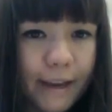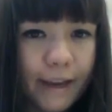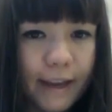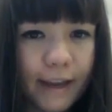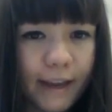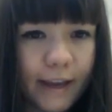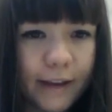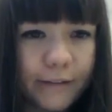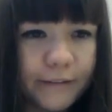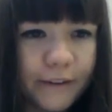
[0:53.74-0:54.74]

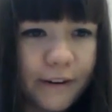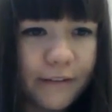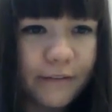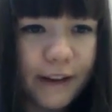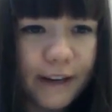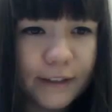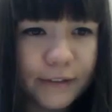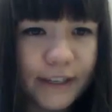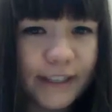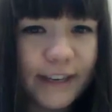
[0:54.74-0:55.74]
Okay, it was very fun
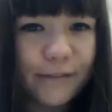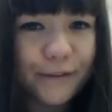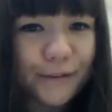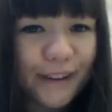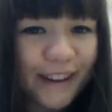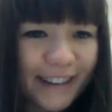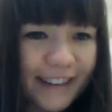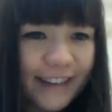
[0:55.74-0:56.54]
talking to everyone.